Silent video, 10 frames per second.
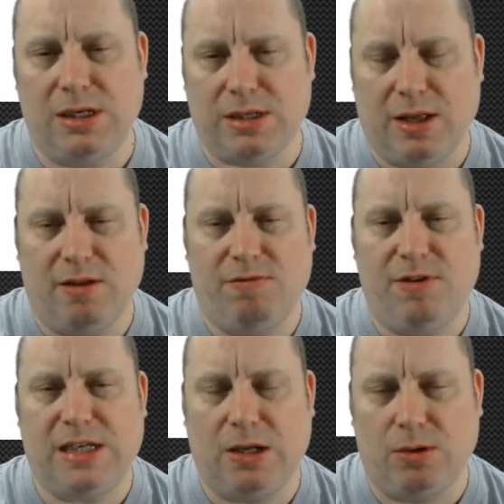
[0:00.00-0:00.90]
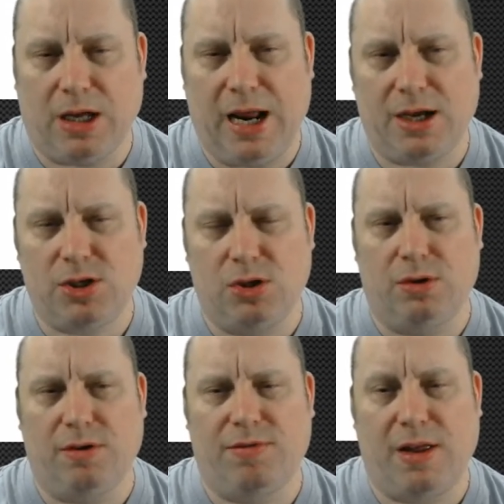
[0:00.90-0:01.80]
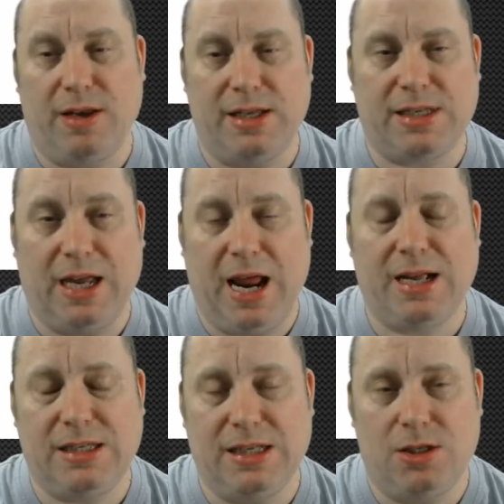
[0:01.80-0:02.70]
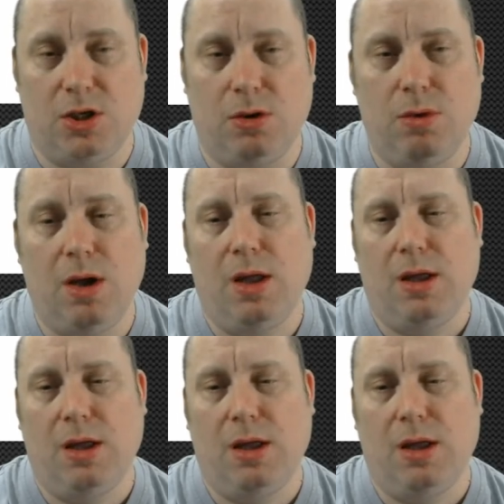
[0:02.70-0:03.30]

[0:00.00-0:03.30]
is like the physical connection or the fact that it's connected to.